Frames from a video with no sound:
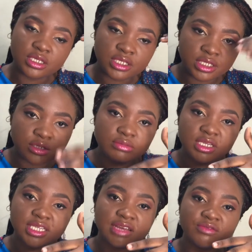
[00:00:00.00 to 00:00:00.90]
still
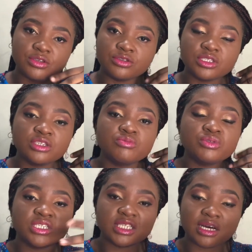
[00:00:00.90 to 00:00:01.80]
make that video, still
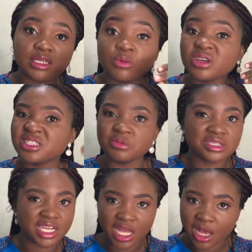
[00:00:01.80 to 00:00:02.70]
put it out there. What's the
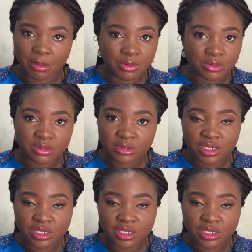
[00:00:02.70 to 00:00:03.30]
worst that can happen?